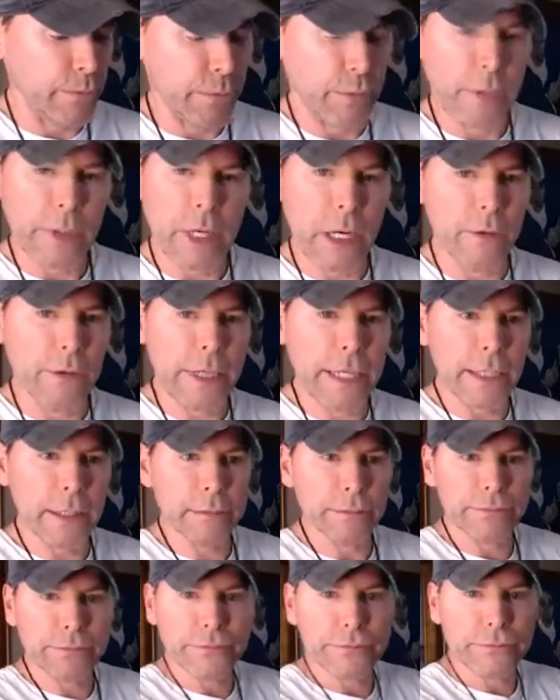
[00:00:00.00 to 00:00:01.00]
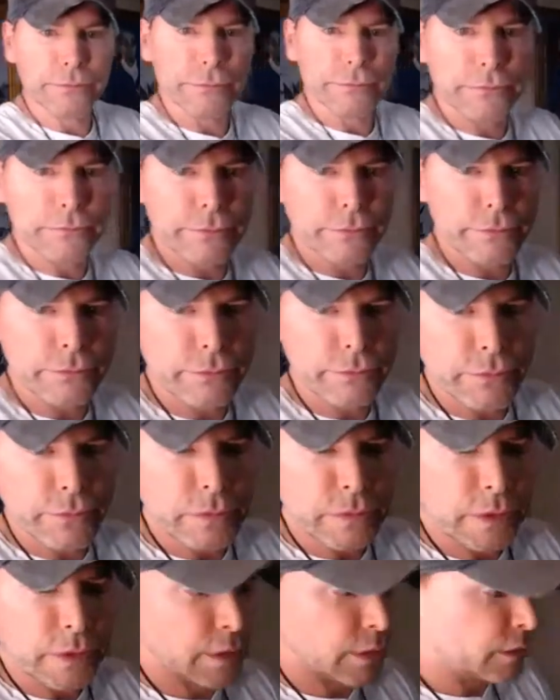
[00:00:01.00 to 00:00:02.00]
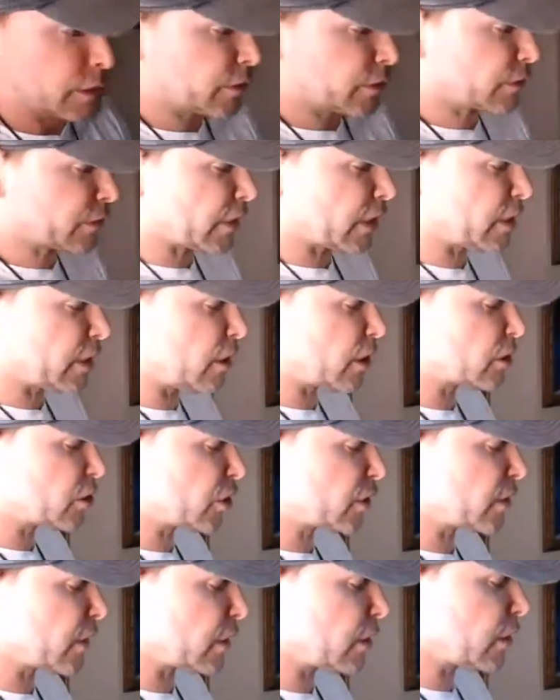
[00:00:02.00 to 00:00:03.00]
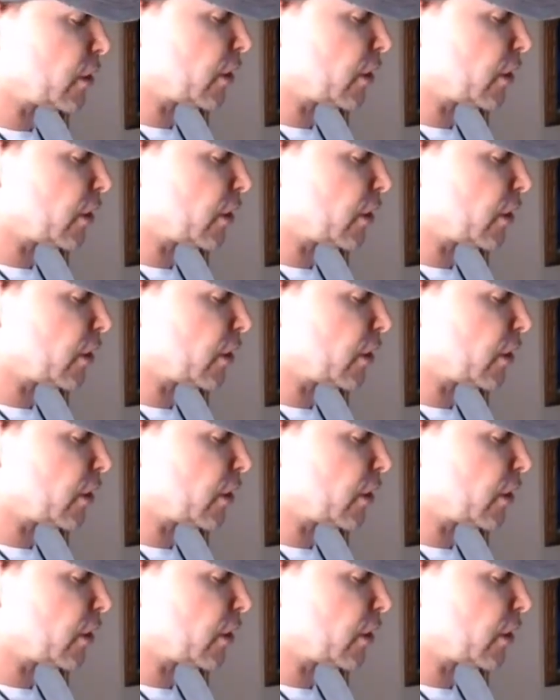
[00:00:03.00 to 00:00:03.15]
All right. So it's going to look just a little